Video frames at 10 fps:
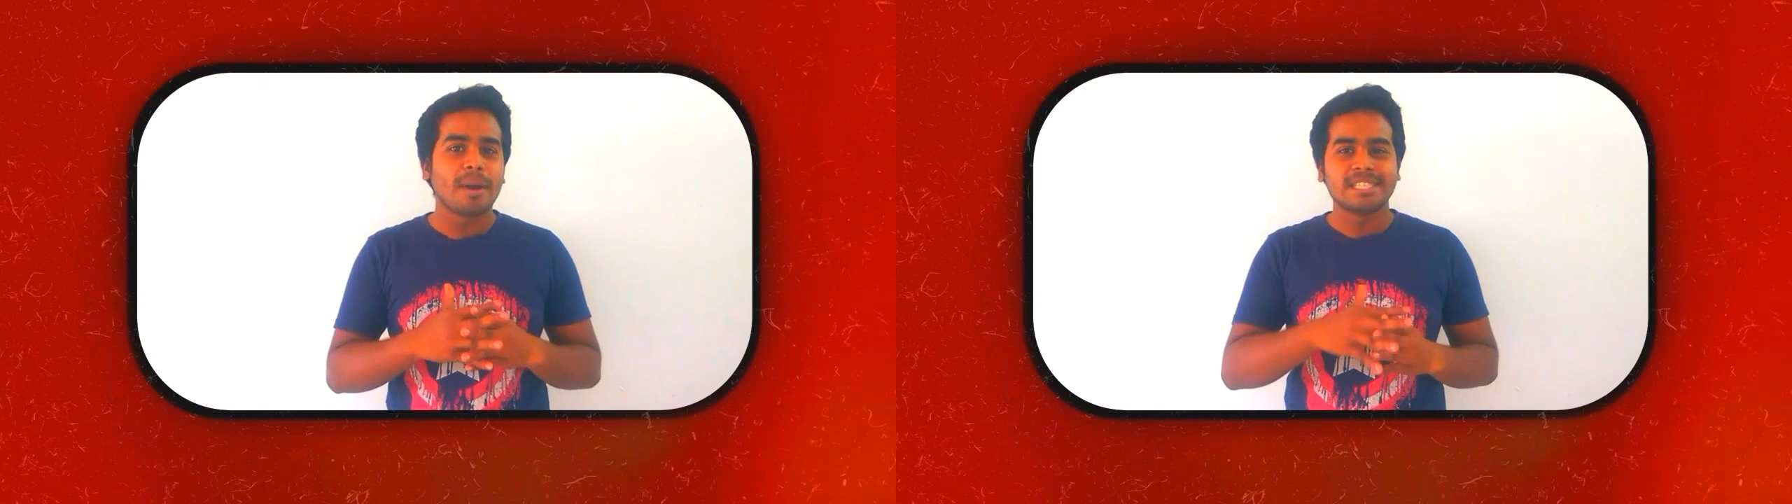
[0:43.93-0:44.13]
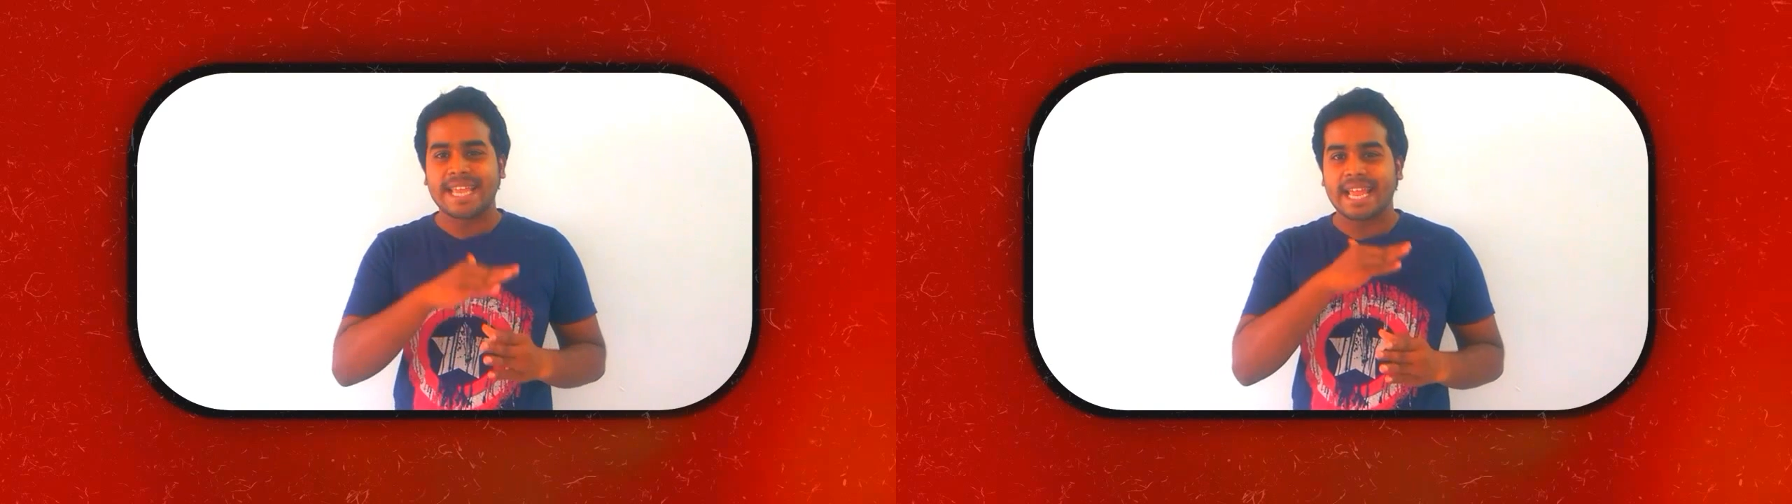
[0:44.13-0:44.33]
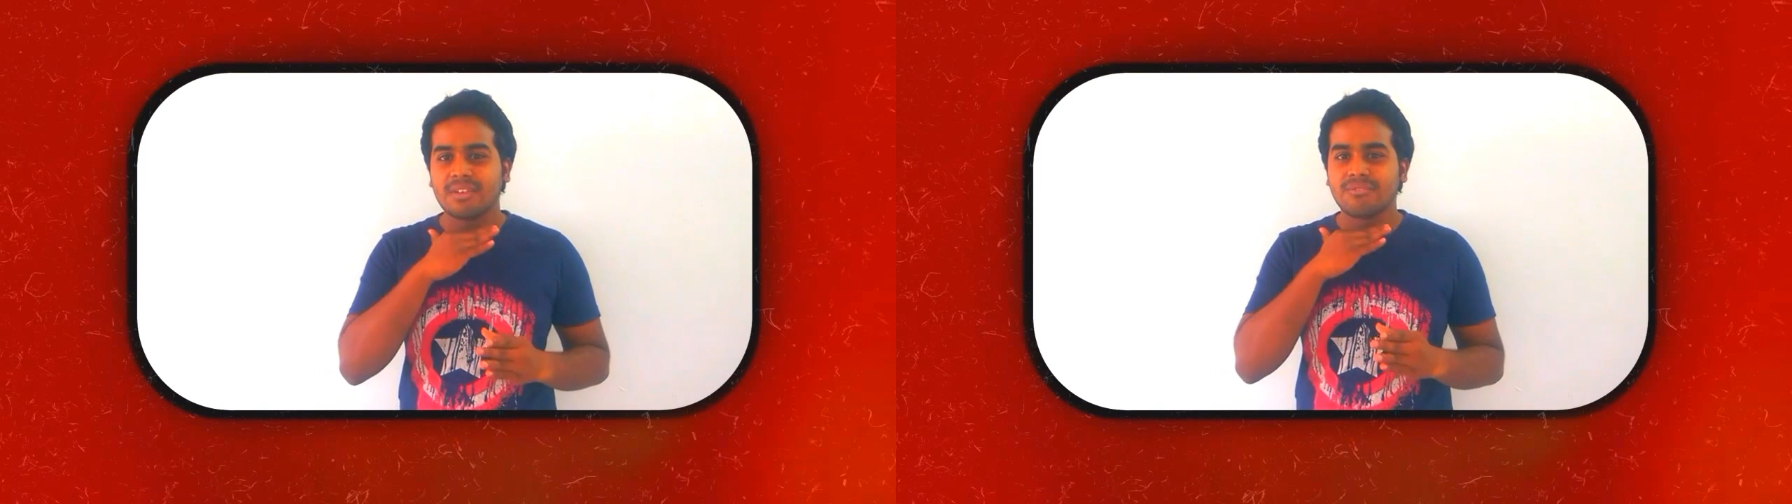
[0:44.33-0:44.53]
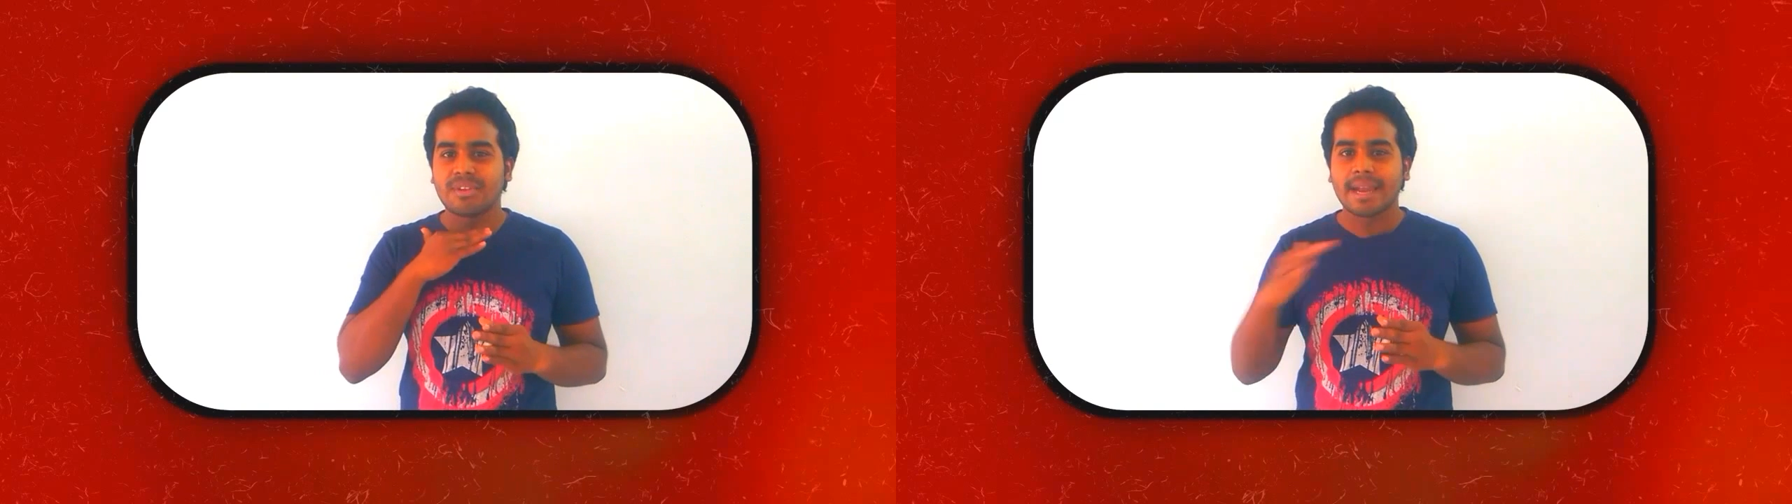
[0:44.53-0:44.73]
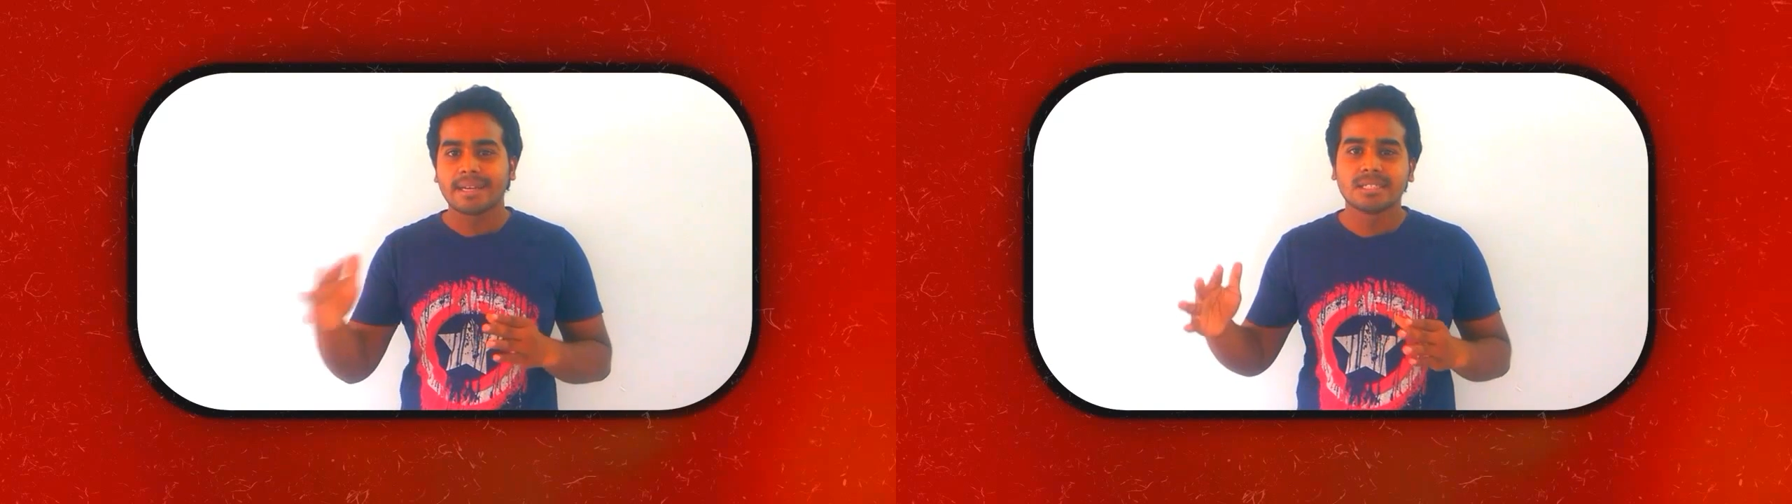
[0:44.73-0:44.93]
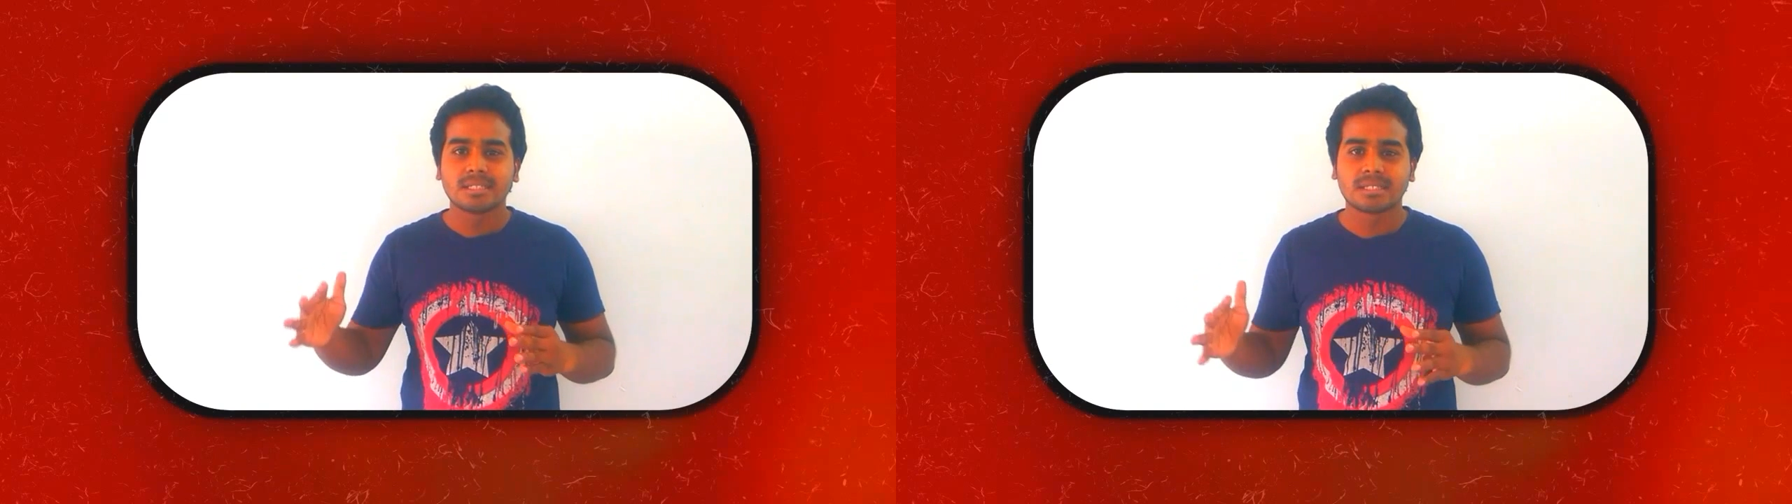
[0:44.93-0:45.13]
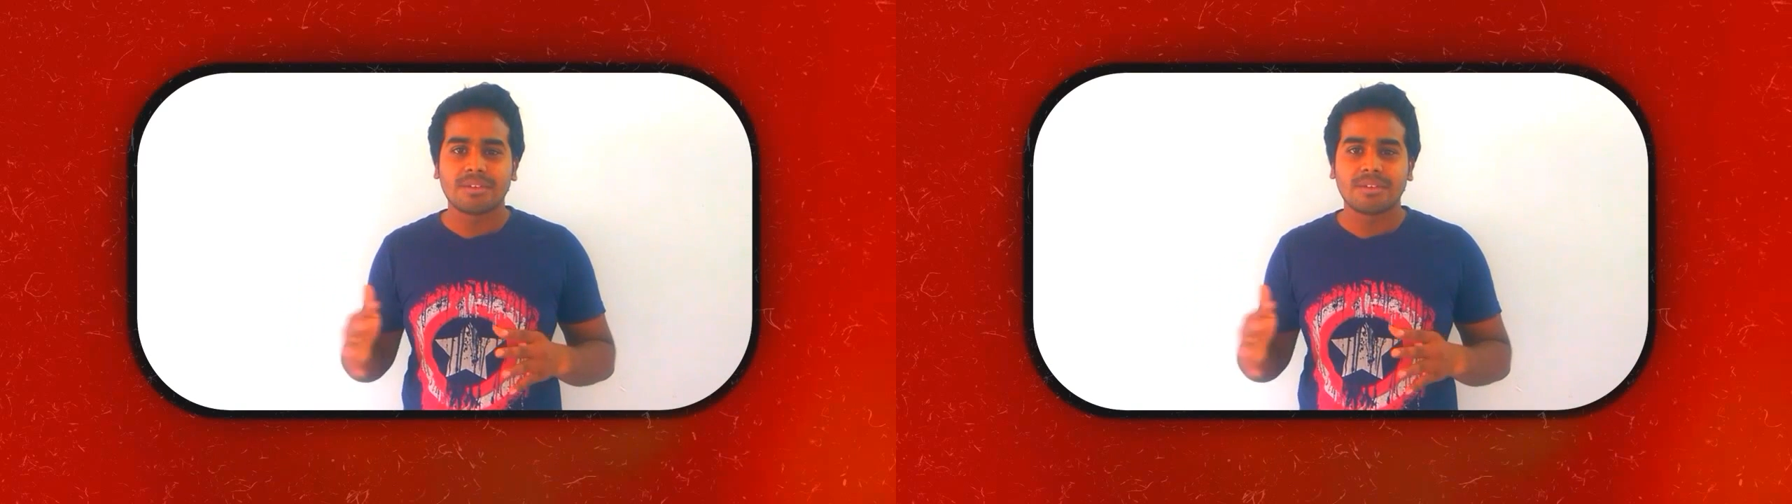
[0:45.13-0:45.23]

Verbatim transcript: by Jacqueline Fernandez,